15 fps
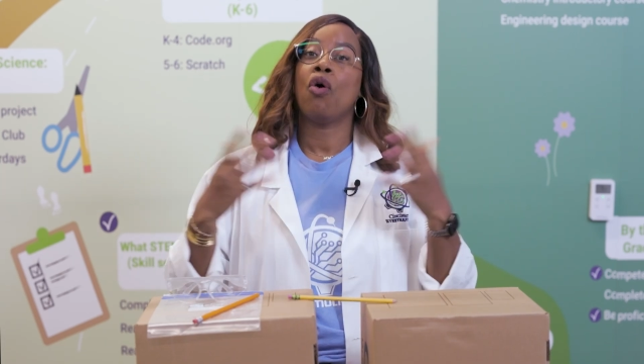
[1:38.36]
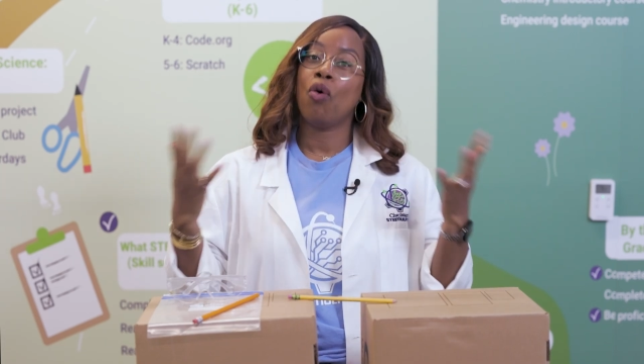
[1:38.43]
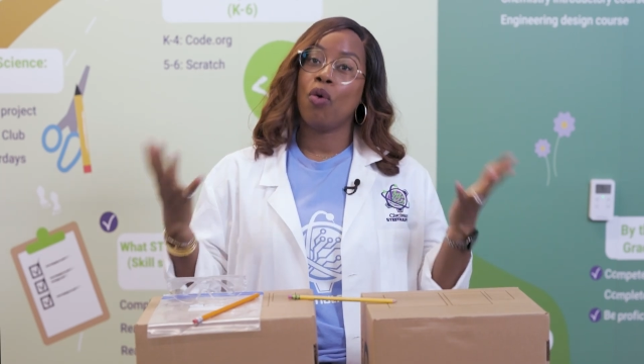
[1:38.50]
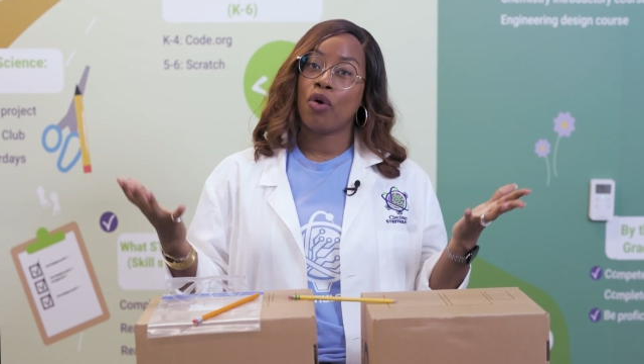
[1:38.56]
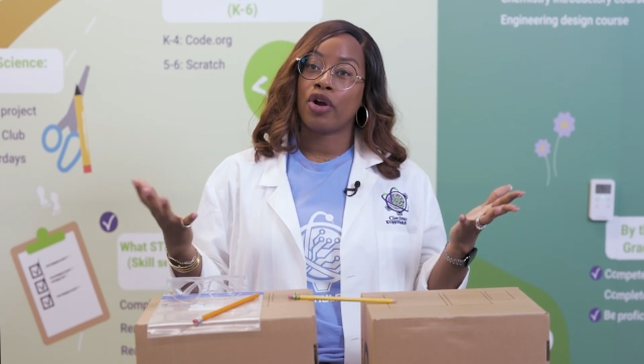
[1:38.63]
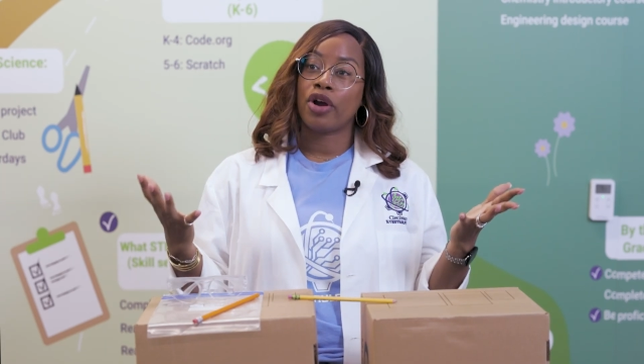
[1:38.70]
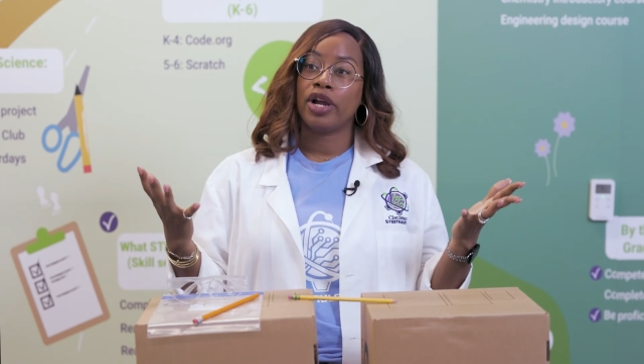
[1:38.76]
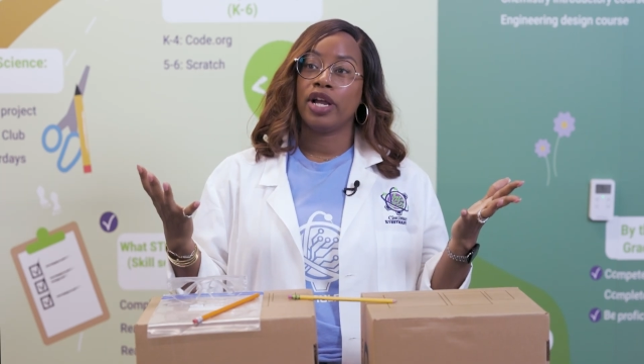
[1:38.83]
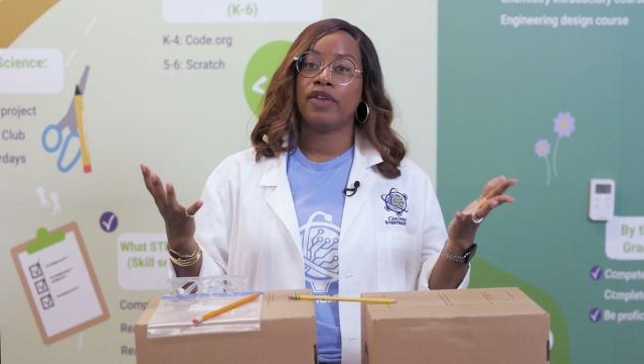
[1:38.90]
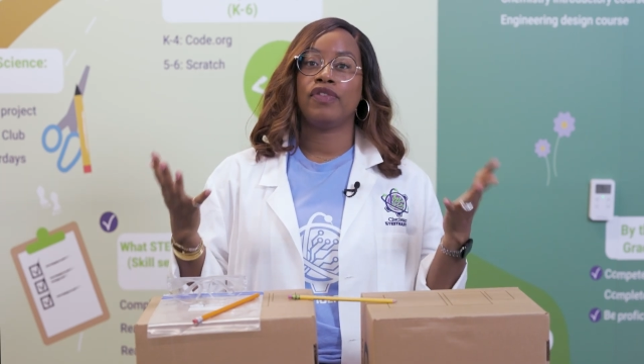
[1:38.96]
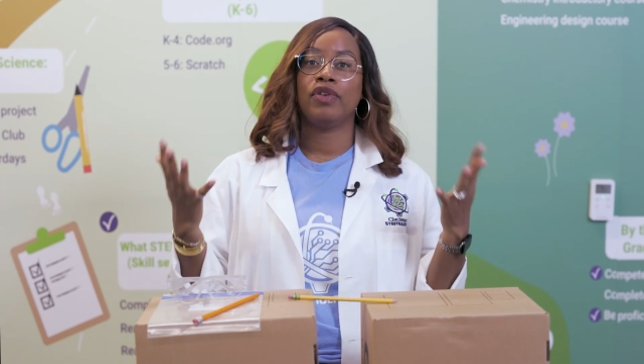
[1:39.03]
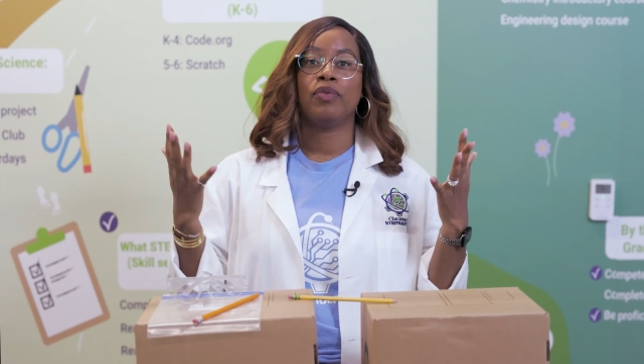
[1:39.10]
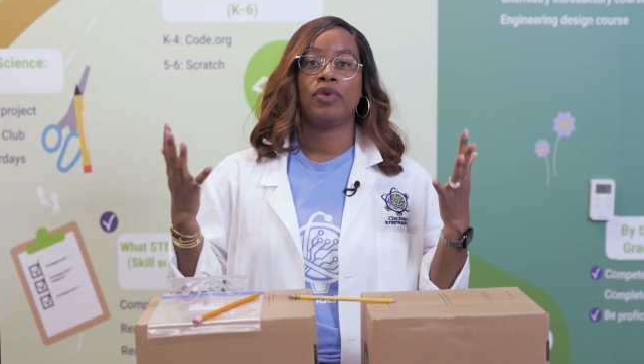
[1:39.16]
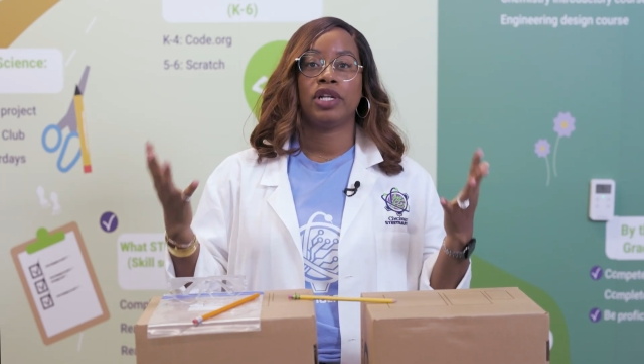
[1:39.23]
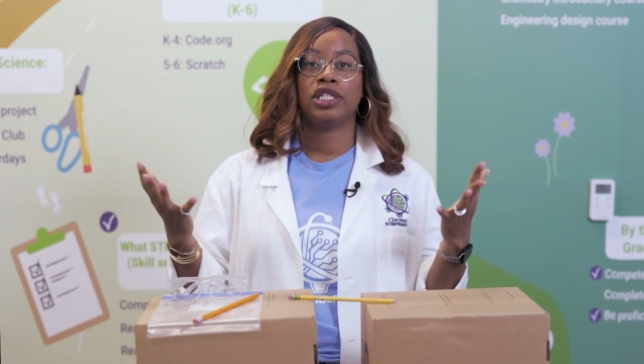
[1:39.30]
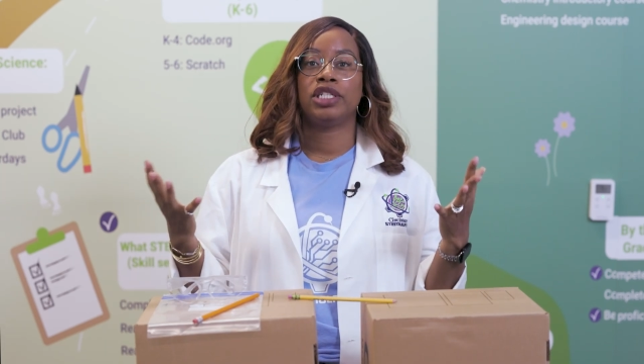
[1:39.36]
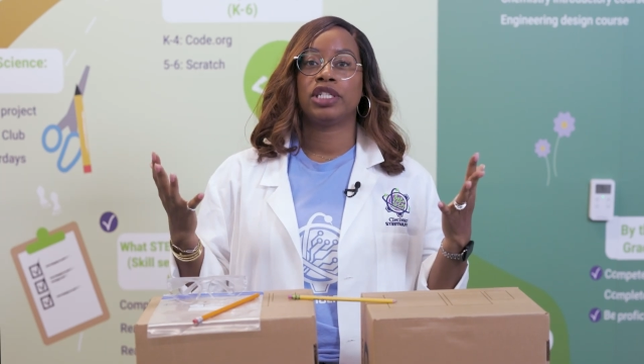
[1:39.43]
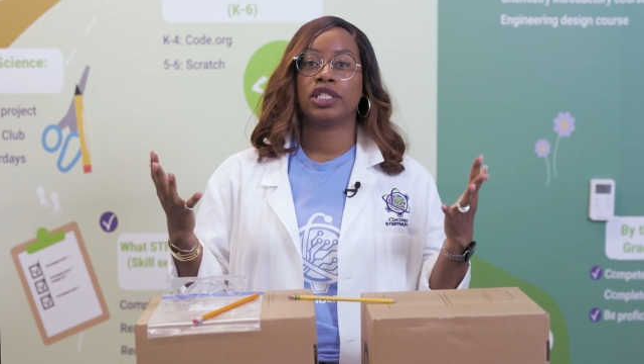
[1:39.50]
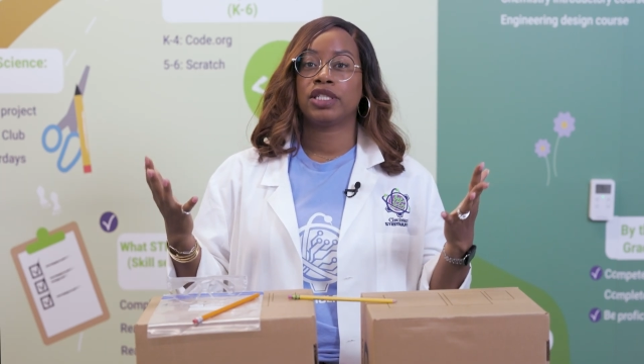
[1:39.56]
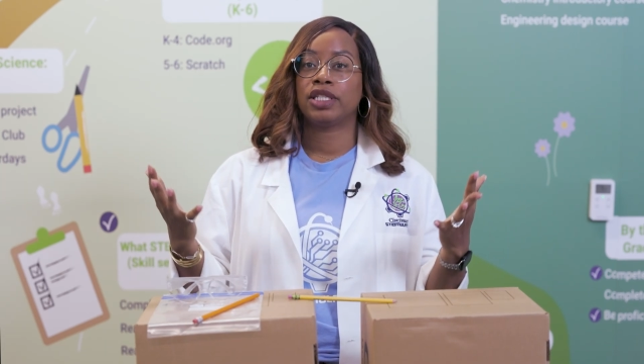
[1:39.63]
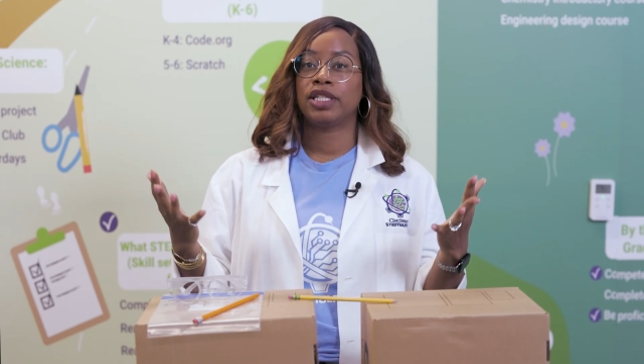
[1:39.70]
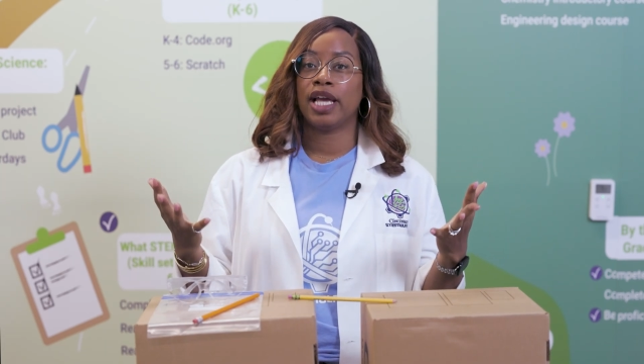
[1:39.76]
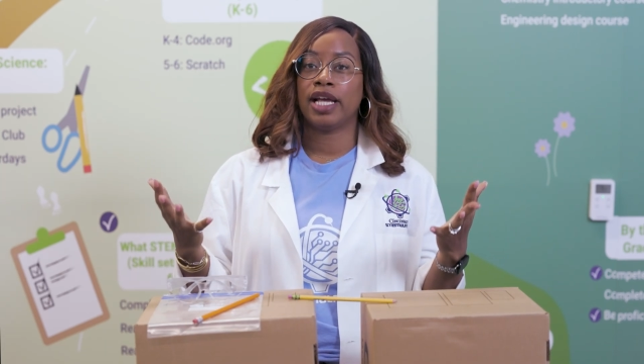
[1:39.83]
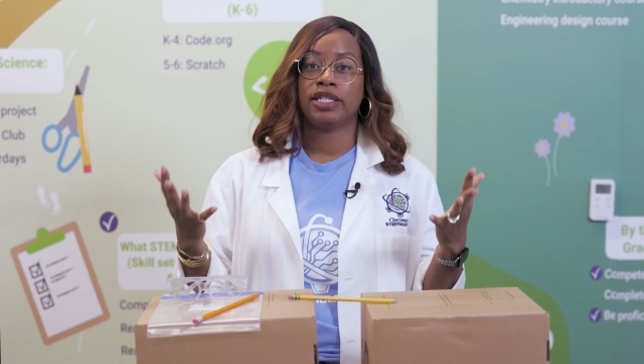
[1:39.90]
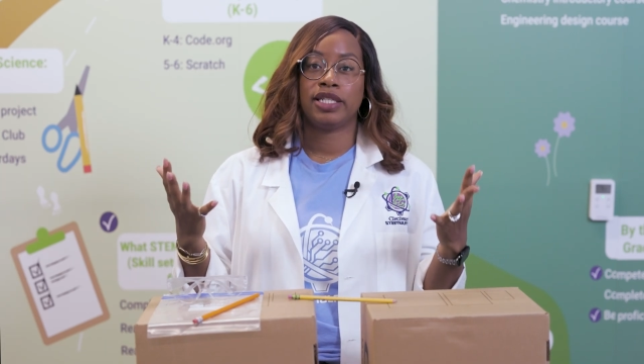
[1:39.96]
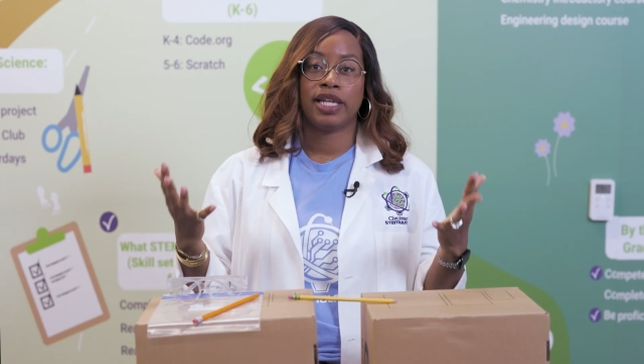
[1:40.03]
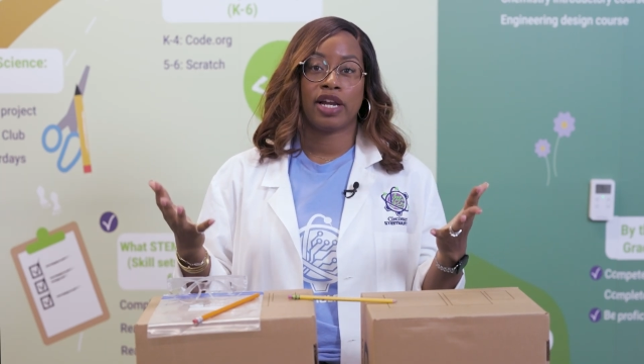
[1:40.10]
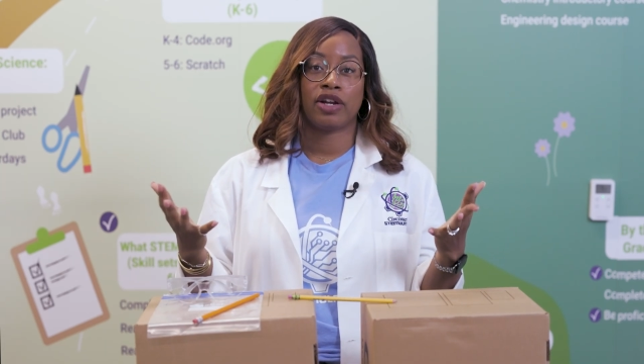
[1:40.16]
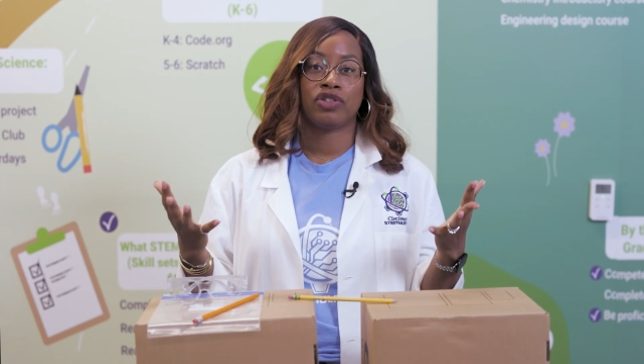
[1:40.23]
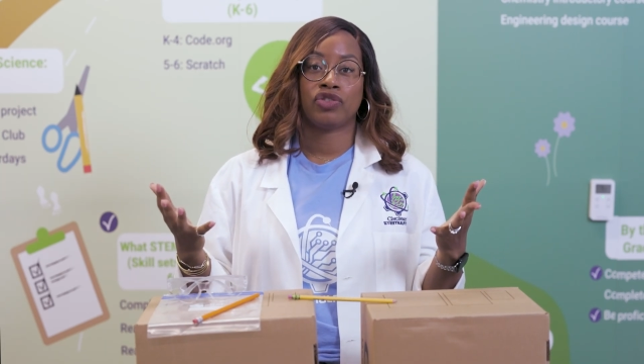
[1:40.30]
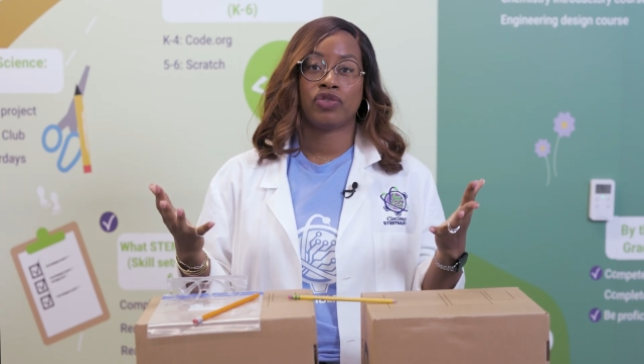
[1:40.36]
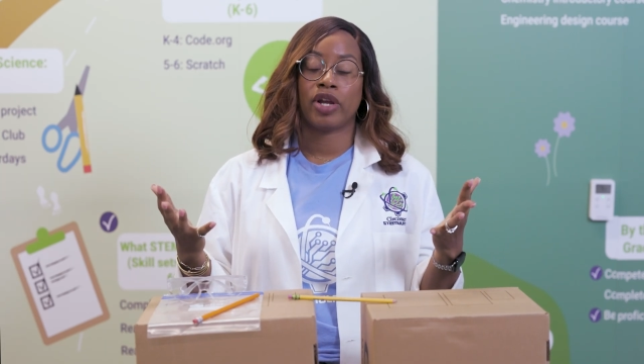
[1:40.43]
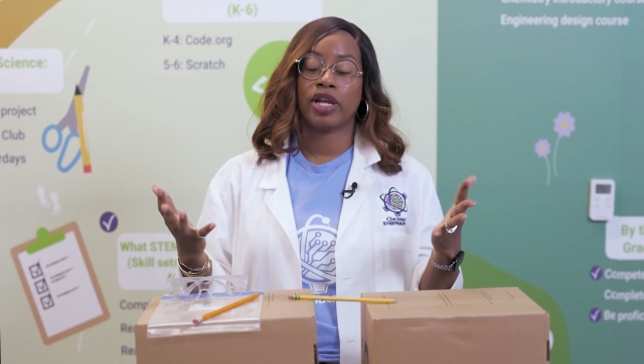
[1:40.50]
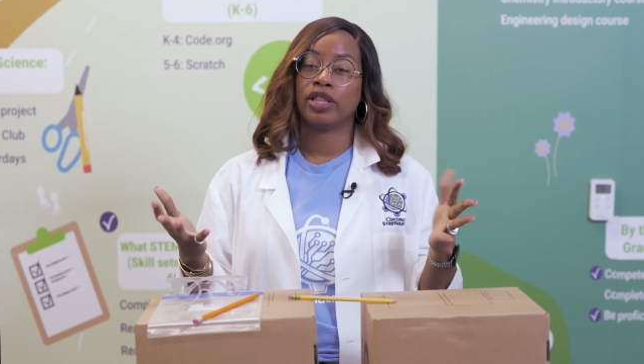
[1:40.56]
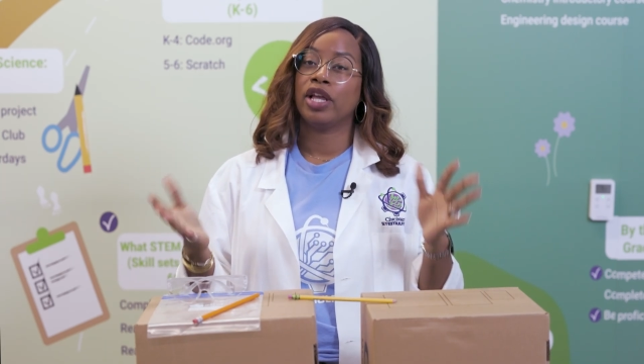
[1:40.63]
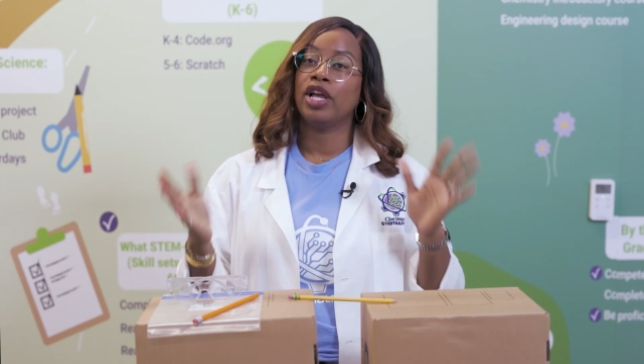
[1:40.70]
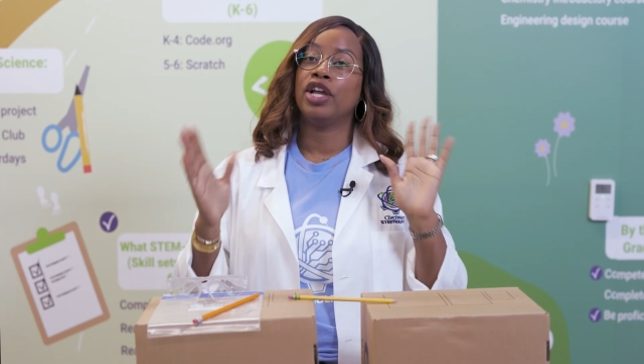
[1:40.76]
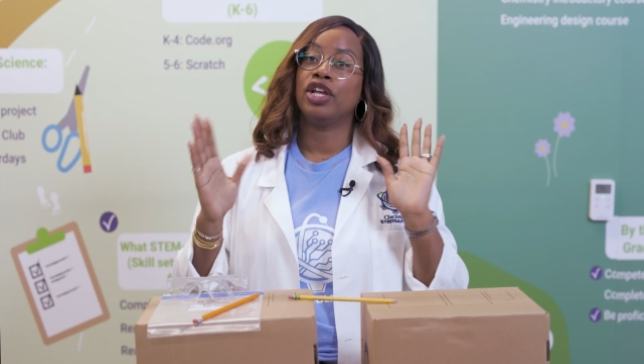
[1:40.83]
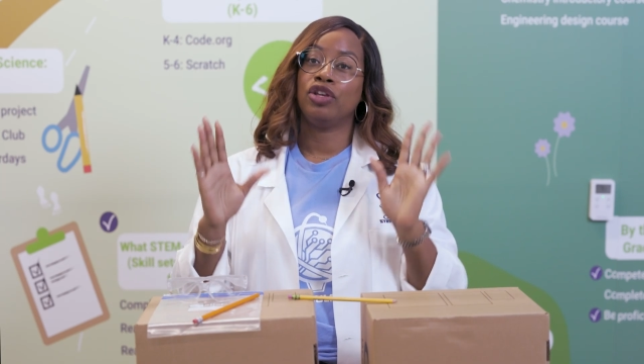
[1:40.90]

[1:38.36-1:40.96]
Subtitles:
or if you want to just test hair strength,